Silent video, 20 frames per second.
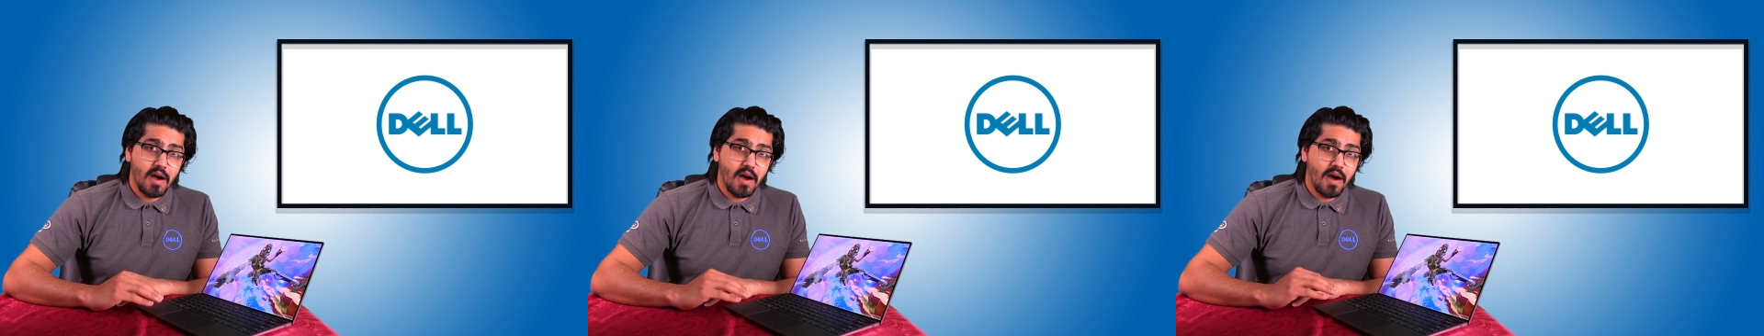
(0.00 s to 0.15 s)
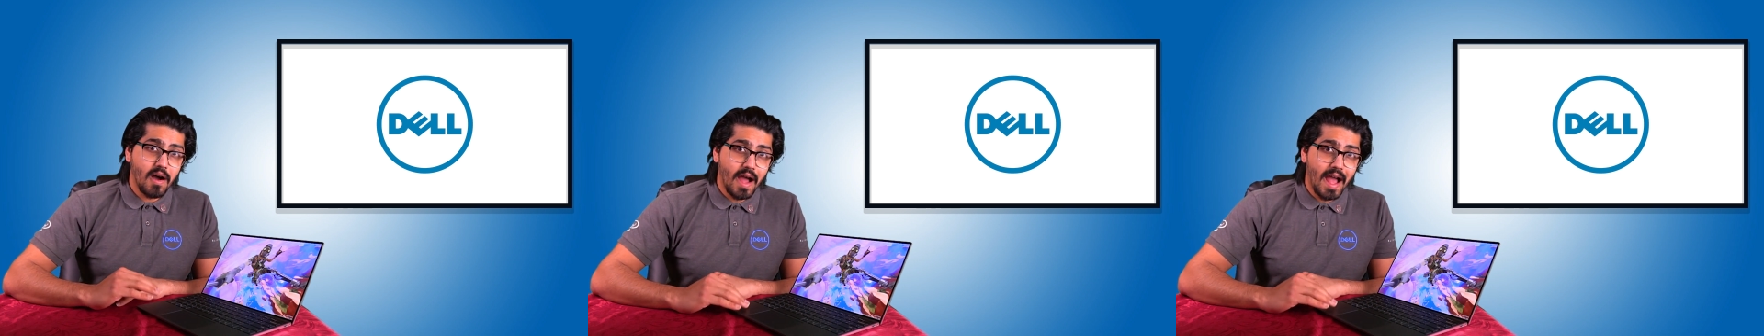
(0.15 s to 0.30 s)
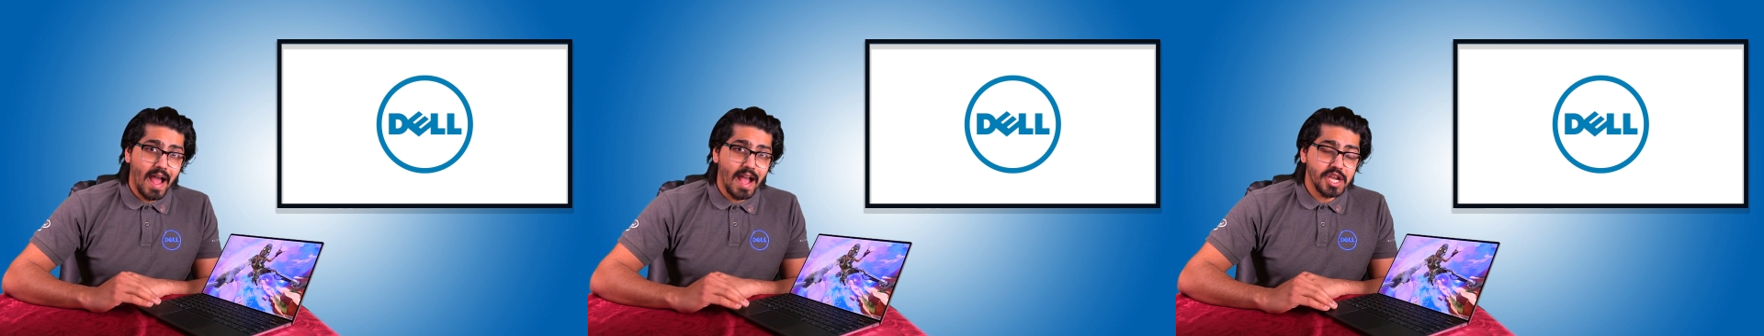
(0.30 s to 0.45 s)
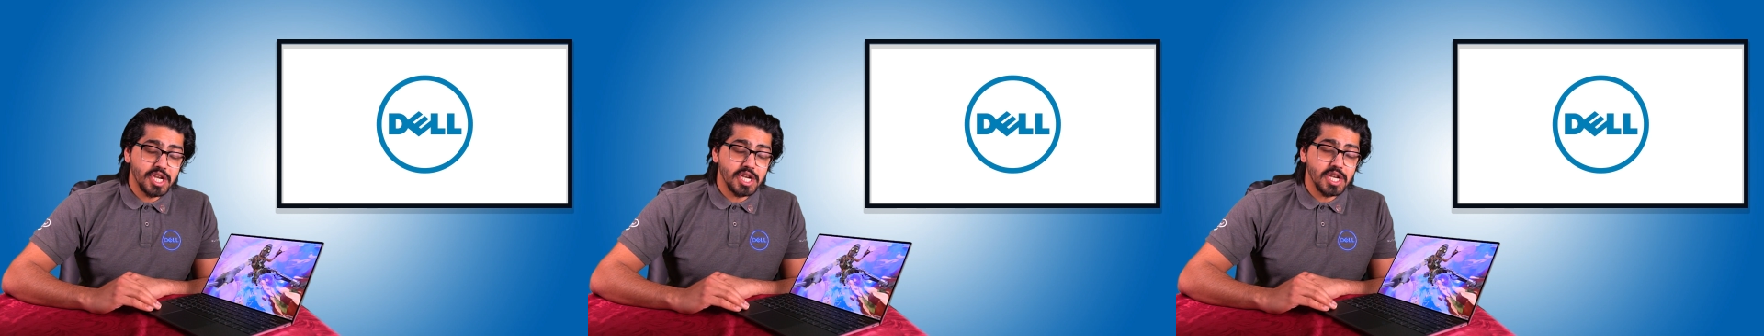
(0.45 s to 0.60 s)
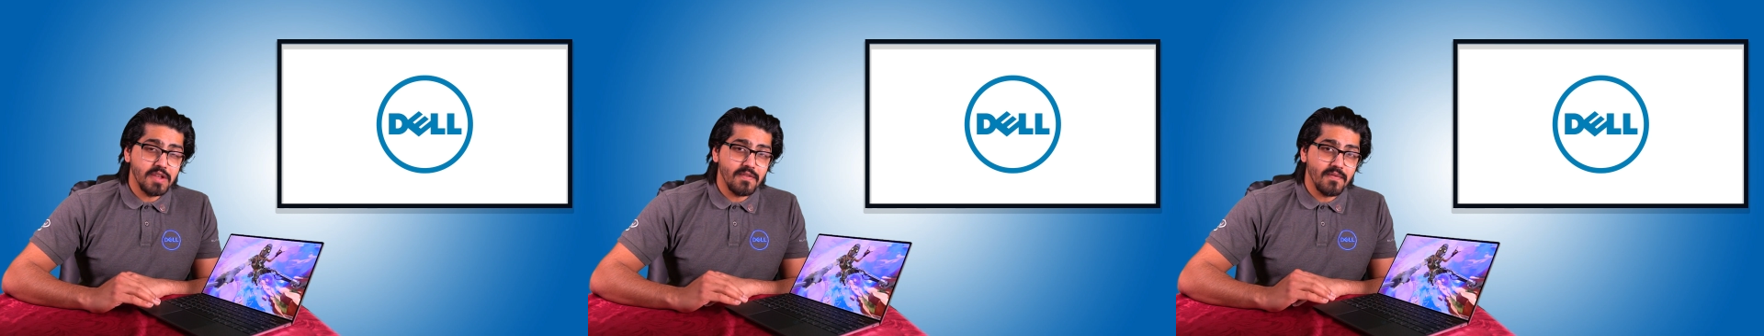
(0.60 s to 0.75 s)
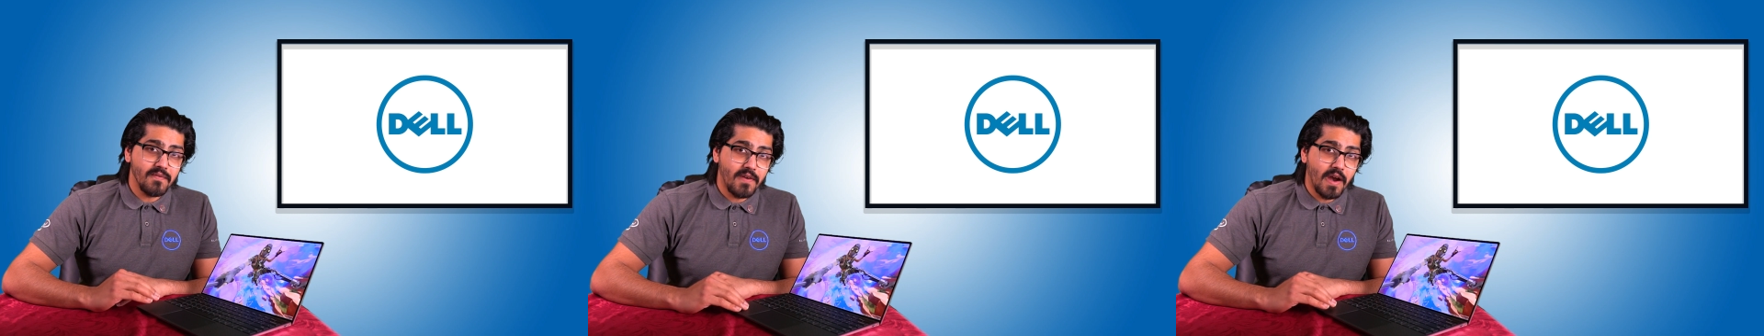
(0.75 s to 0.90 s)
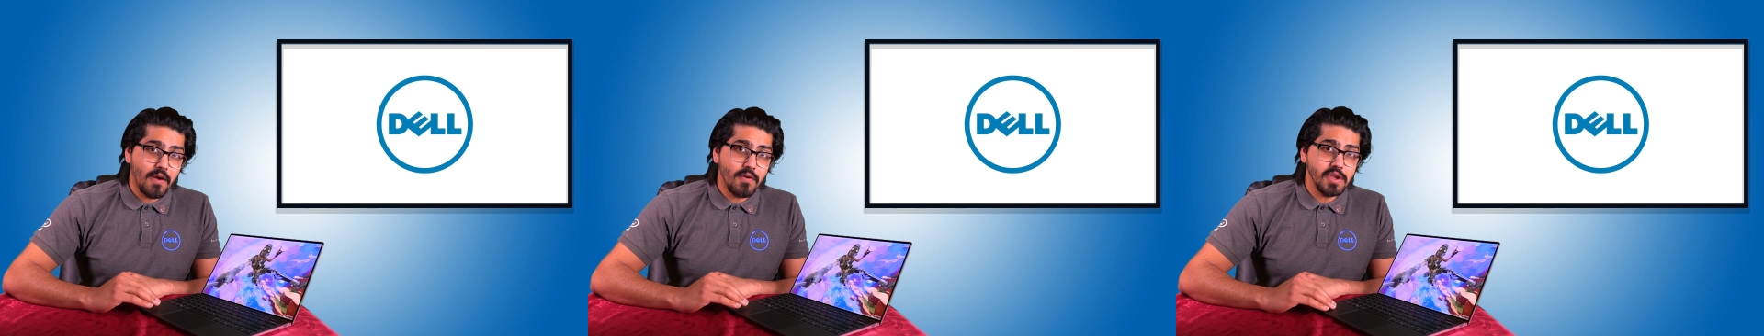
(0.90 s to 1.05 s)
are actually
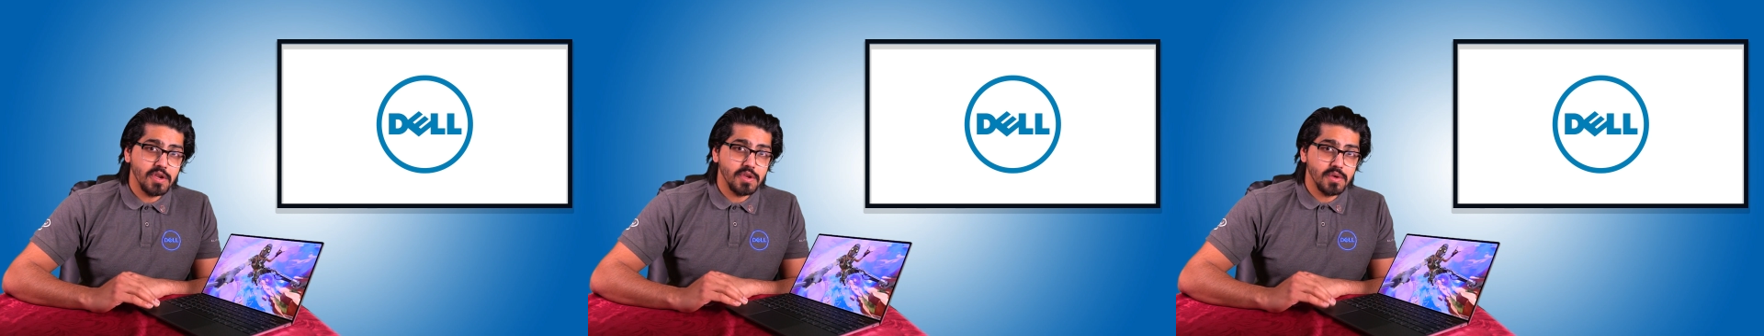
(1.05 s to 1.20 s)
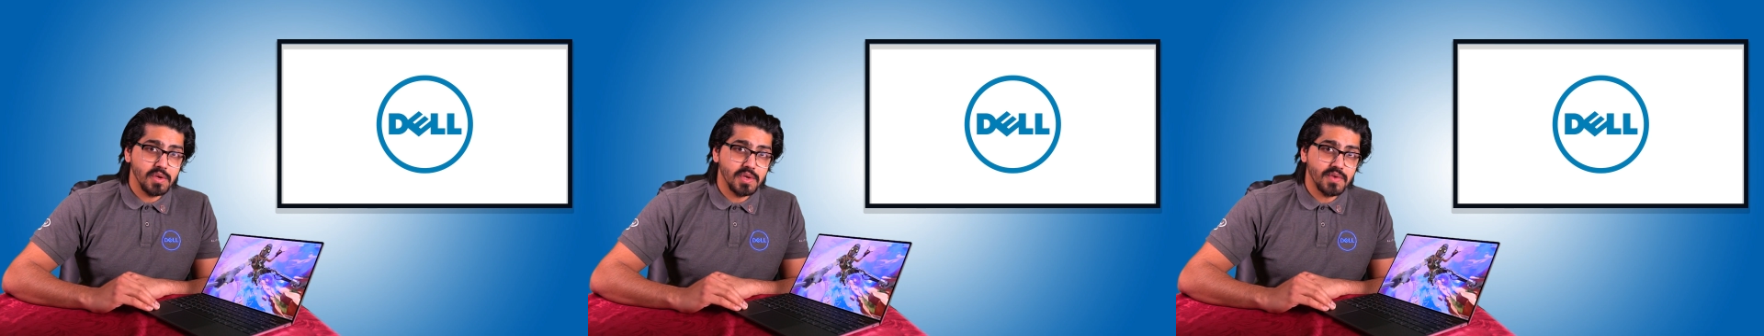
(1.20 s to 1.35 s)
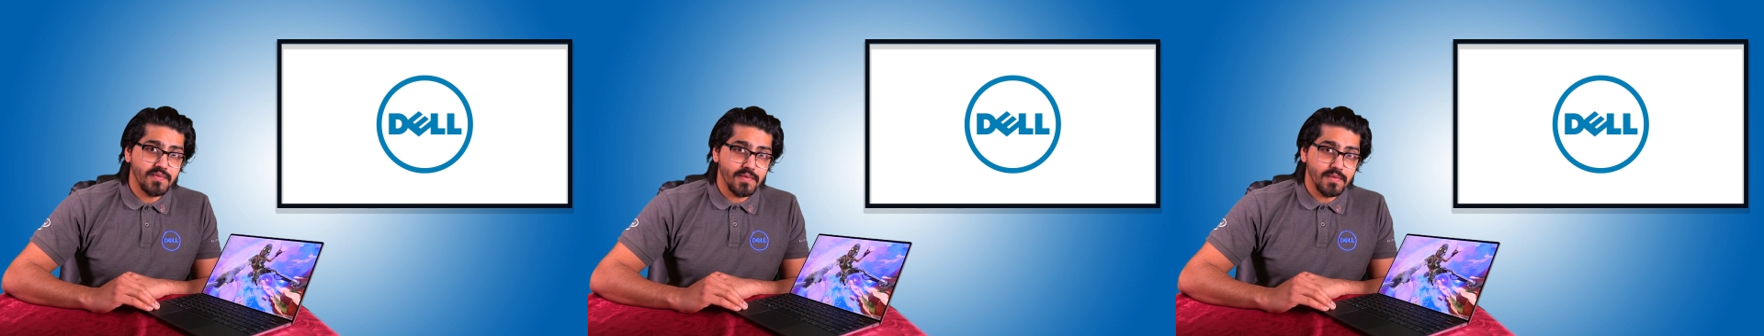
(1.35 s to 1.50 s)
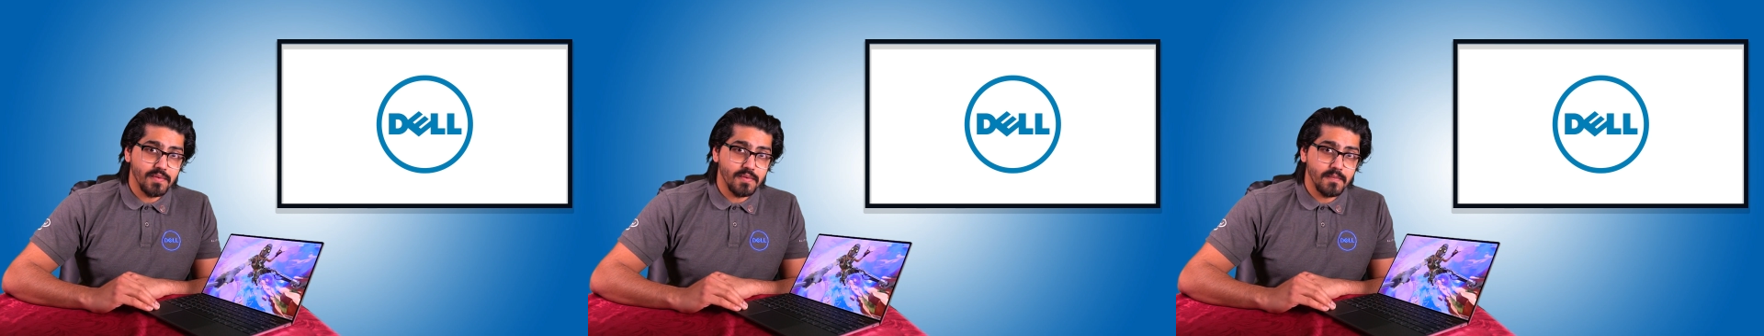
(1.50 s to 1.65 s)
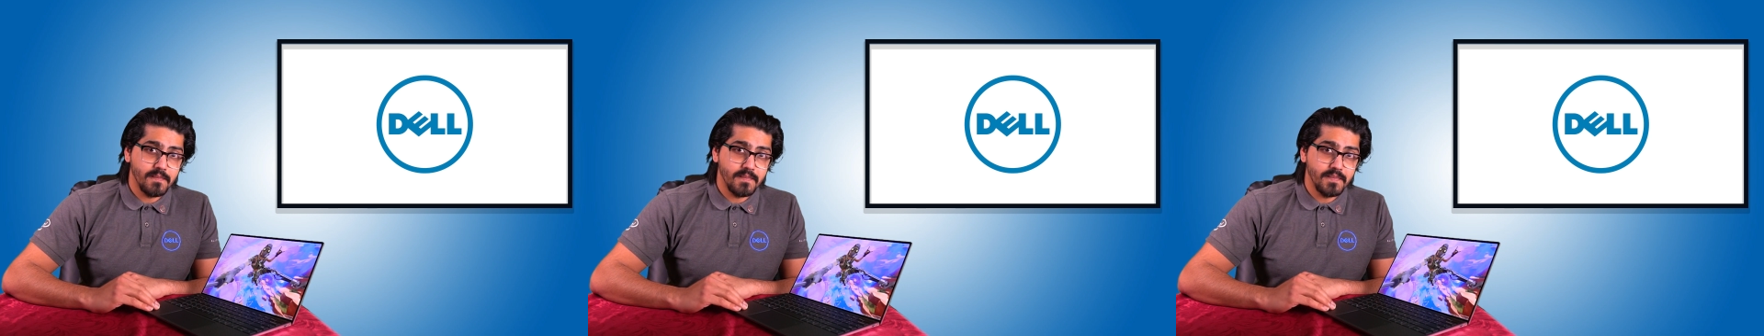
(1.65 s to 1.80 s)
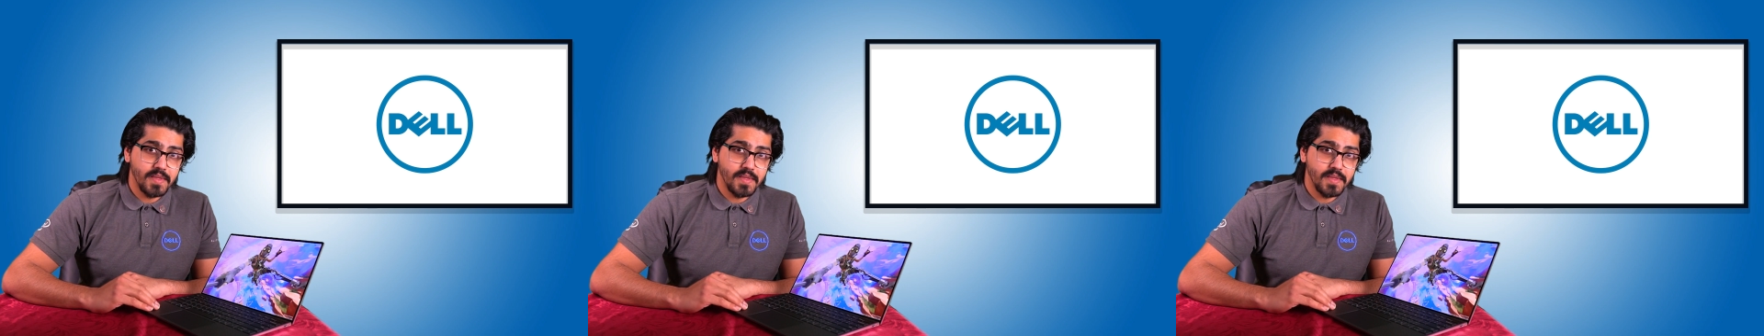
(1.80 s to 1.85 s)
very useful.